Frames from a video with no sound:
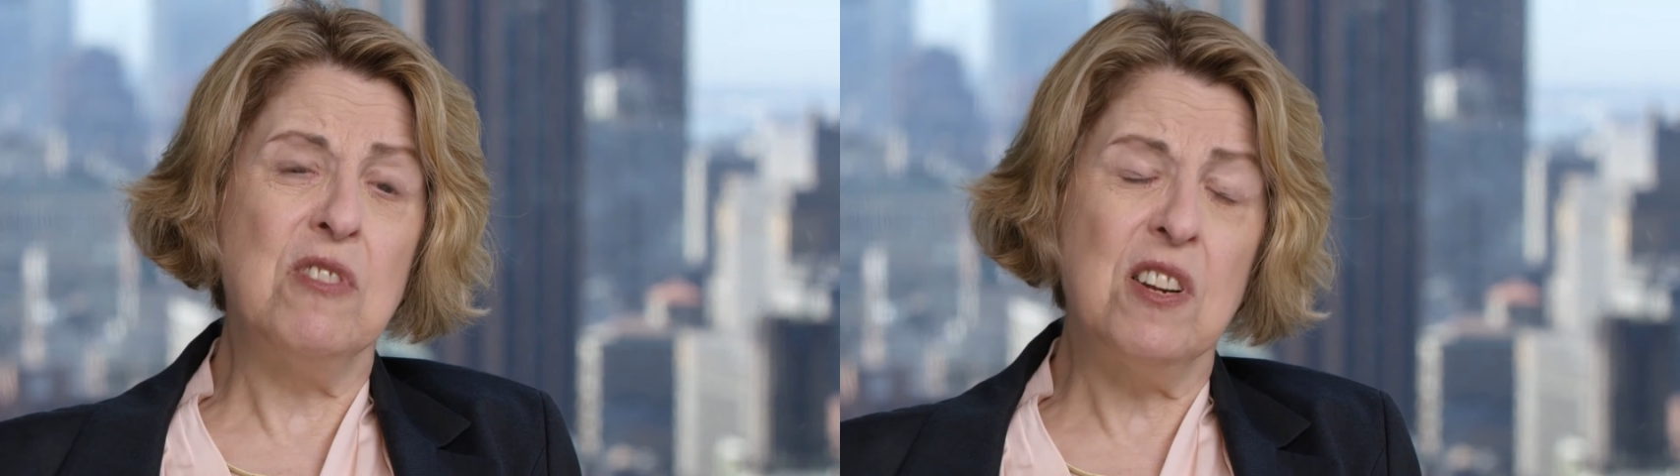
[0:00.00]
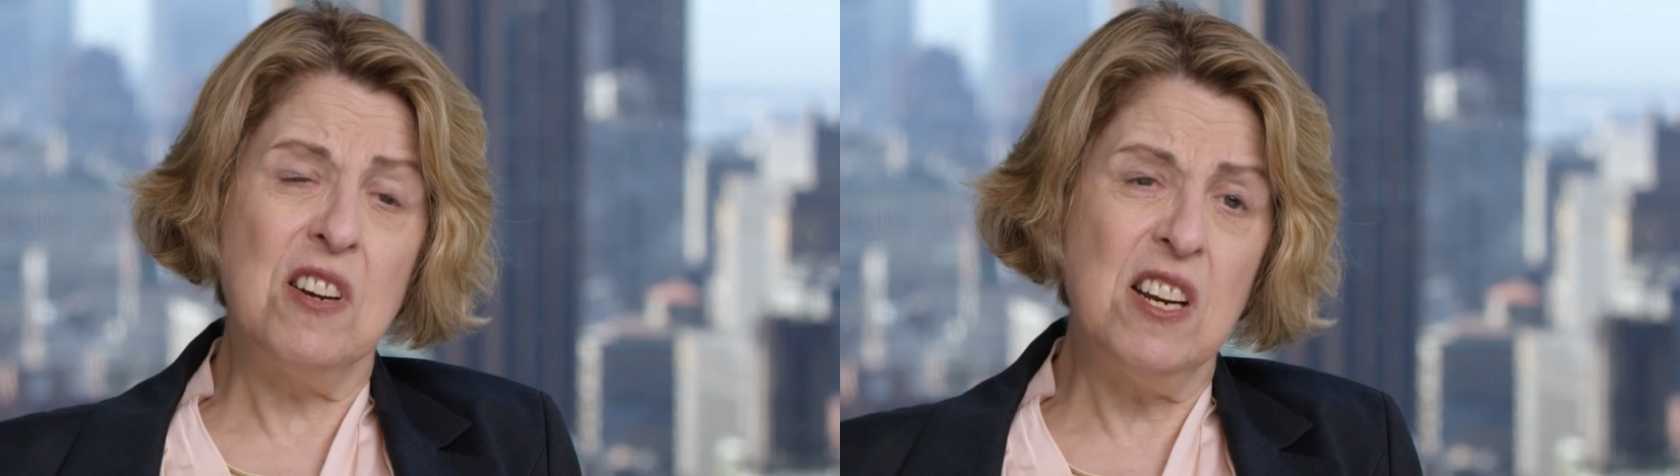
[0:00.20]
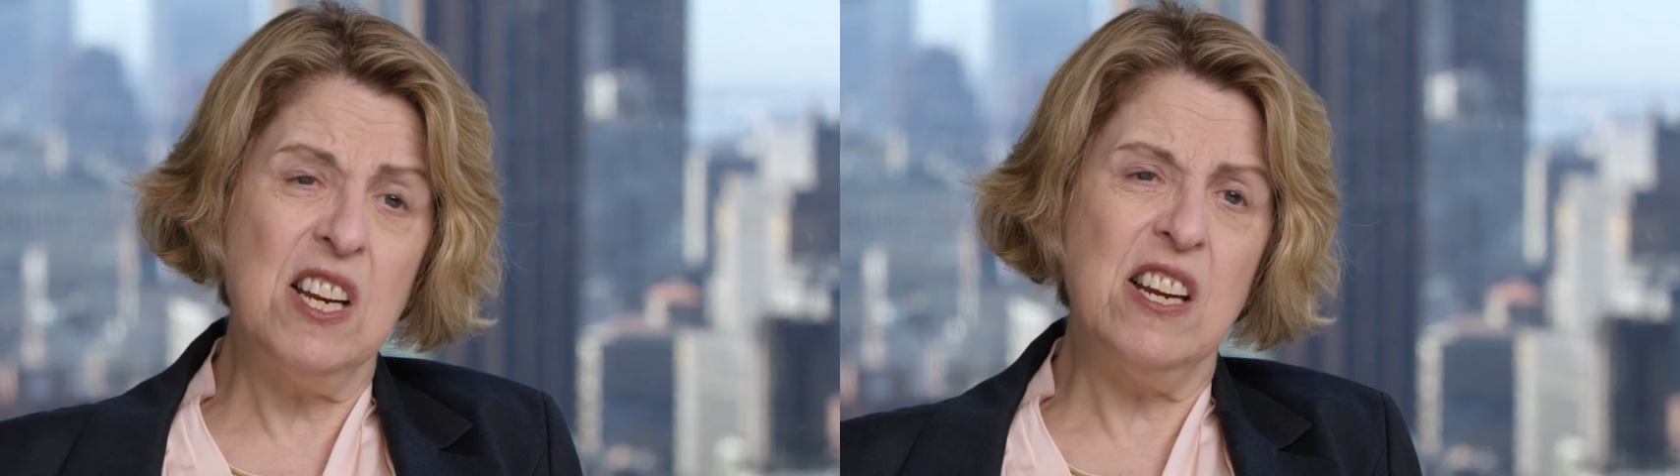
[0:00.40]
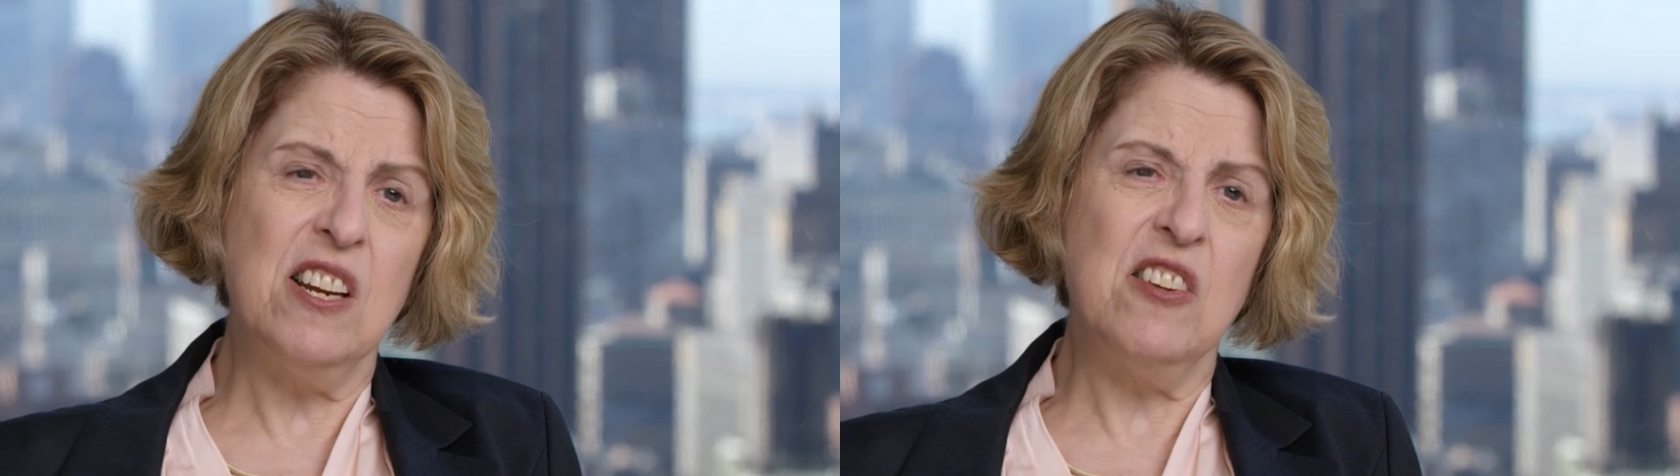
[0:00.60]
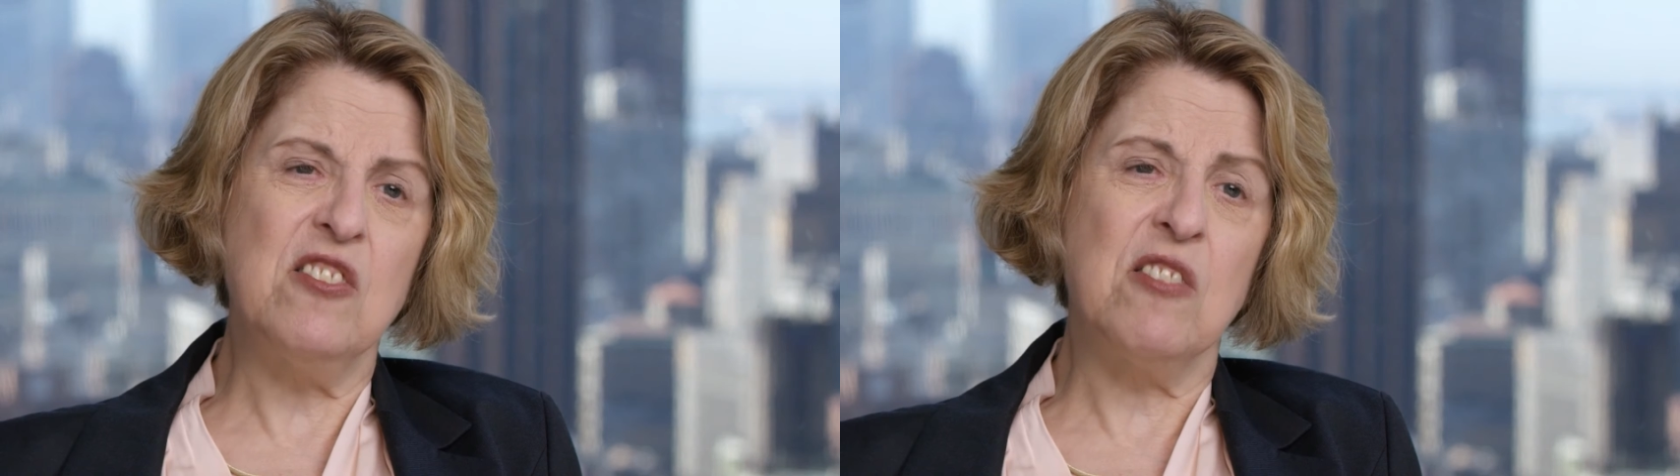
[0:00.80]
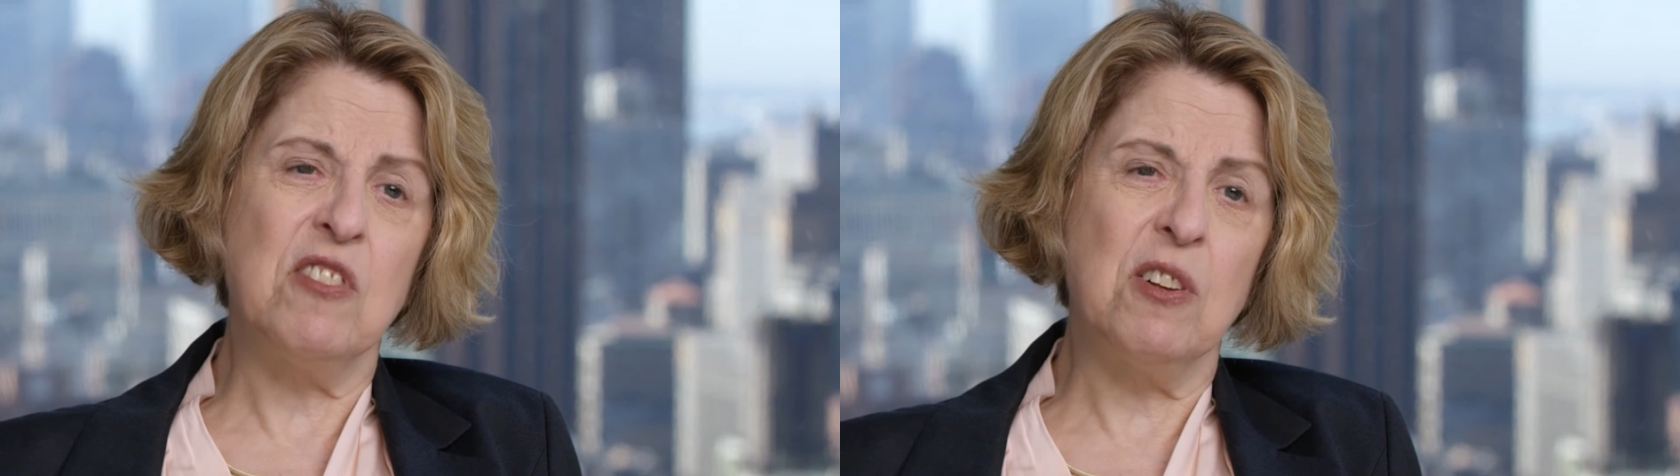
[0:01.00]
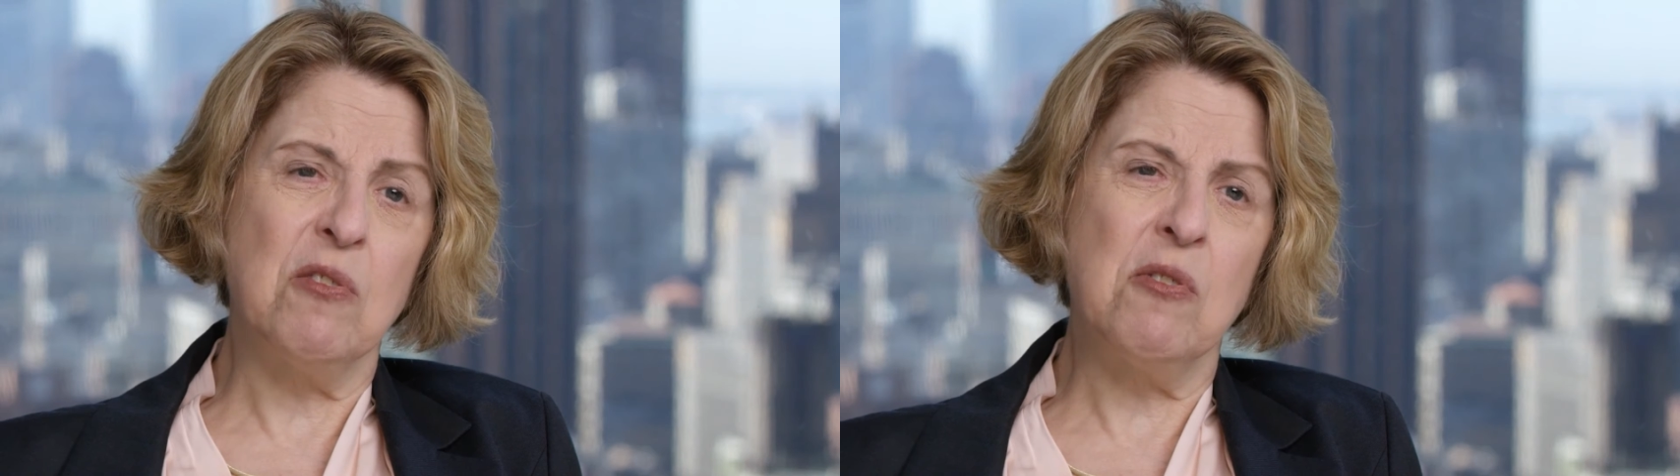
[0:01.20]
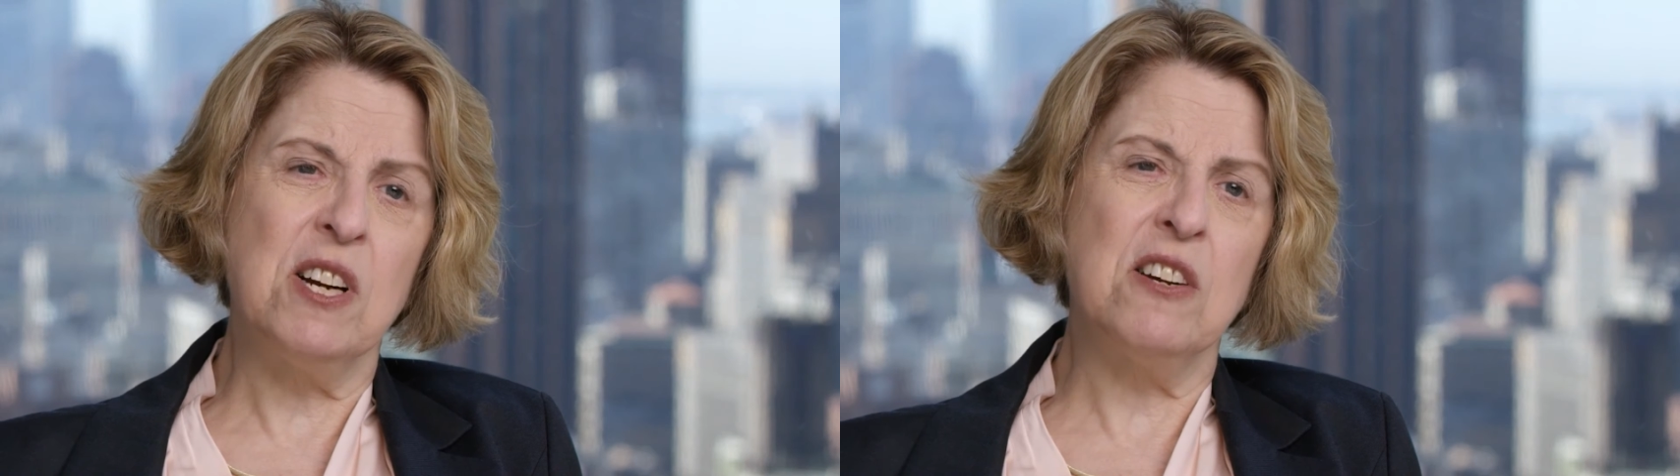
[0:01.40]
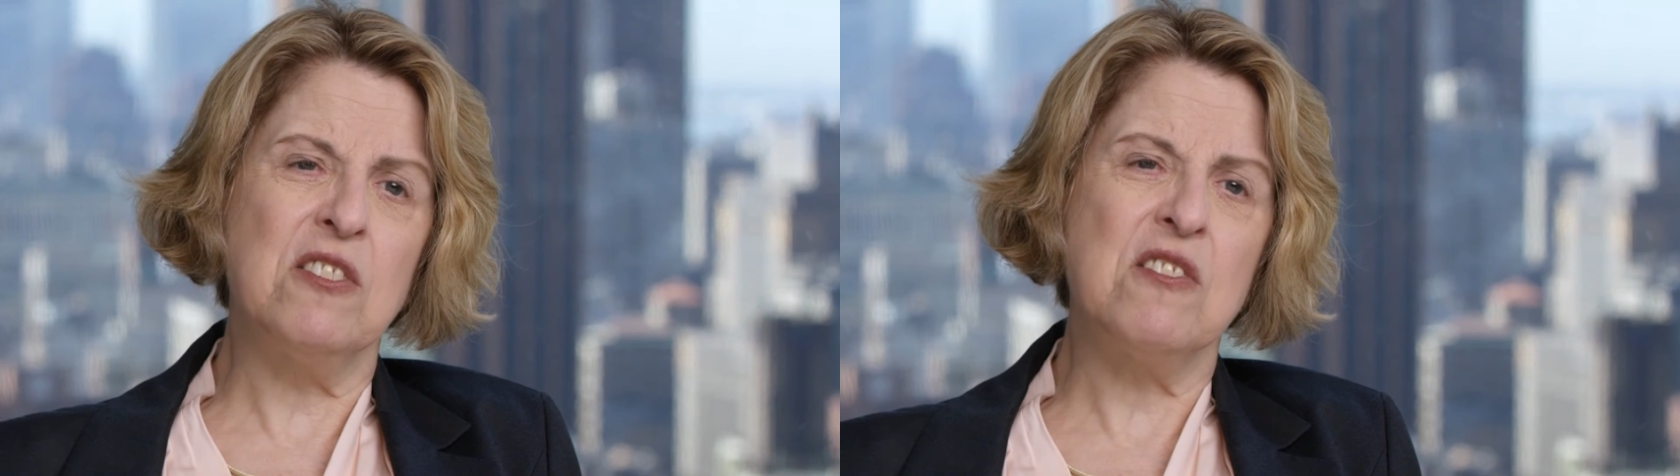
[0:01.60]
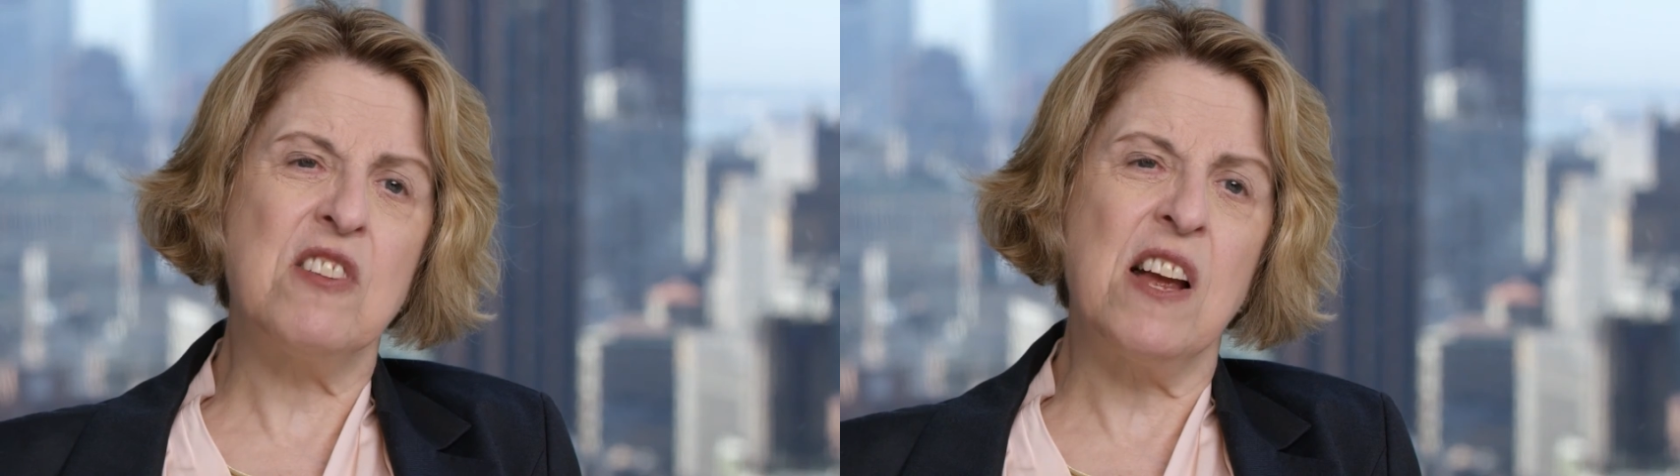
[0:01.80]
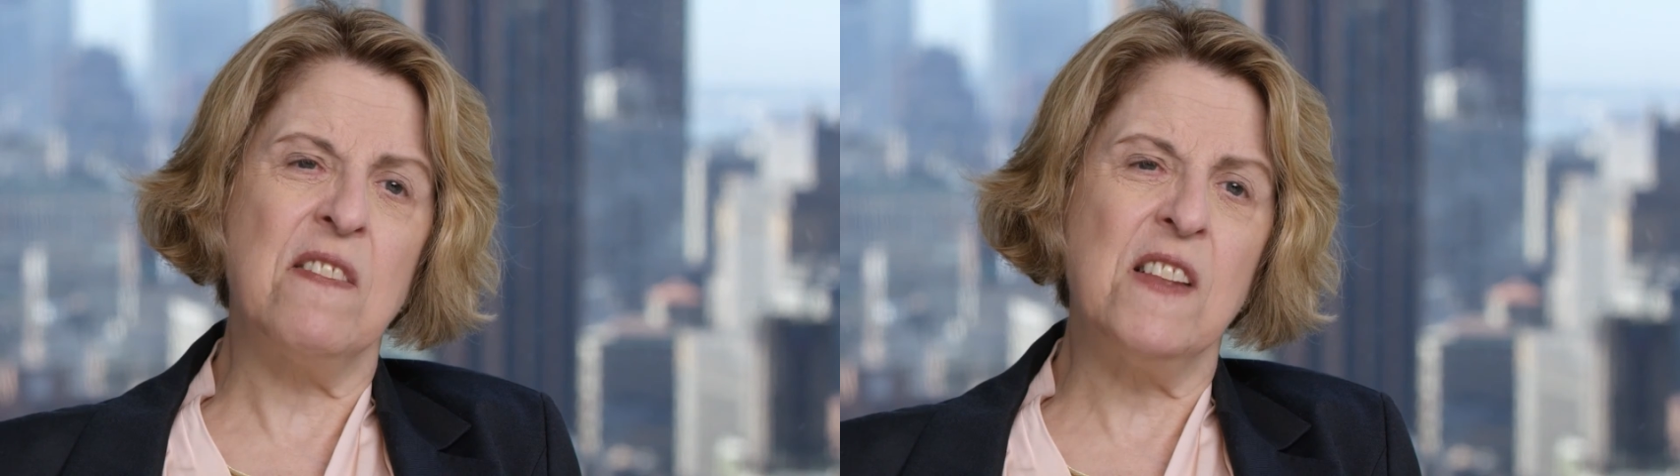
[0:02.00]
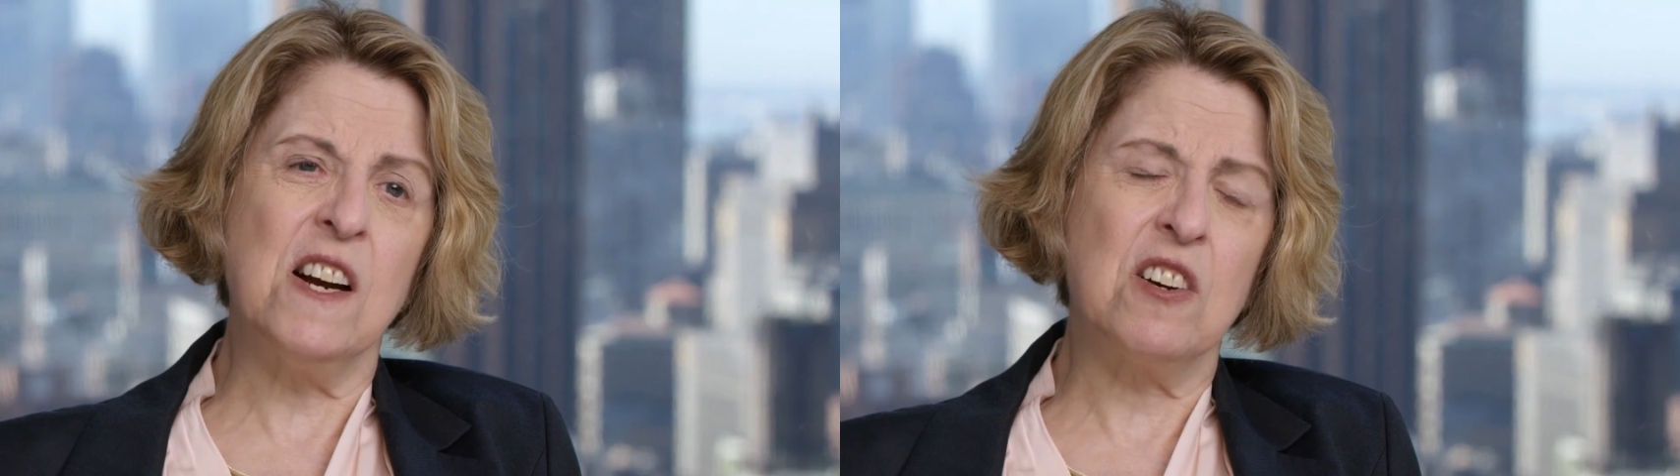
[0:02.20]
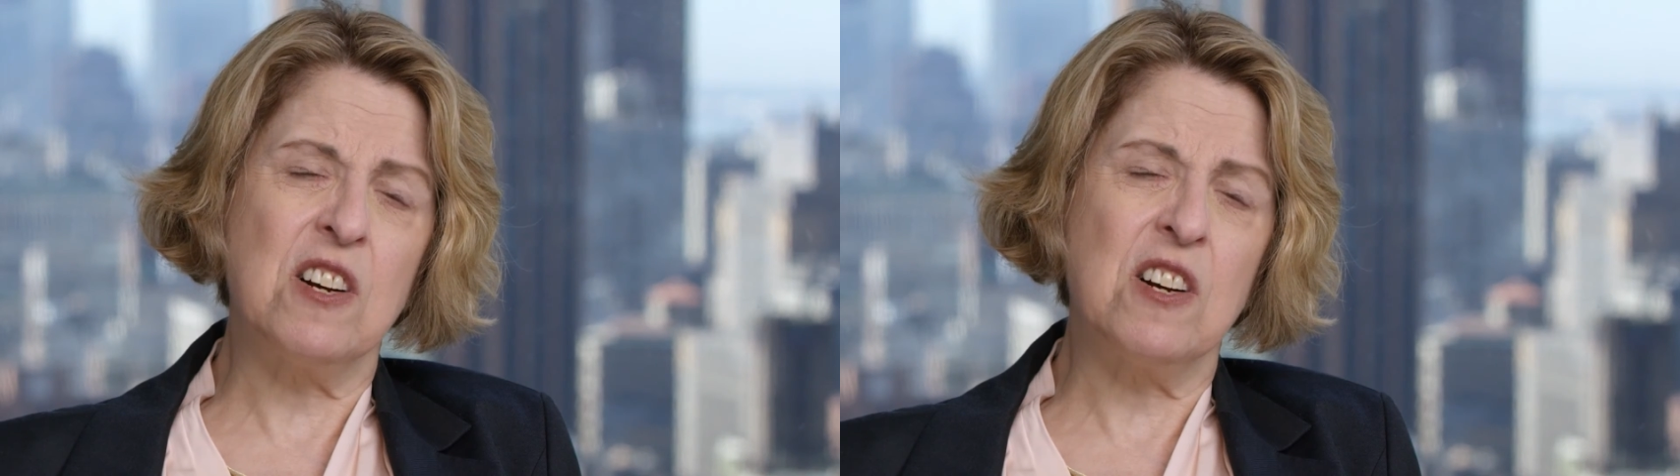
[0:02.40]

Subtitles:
the needs of the lawyers and their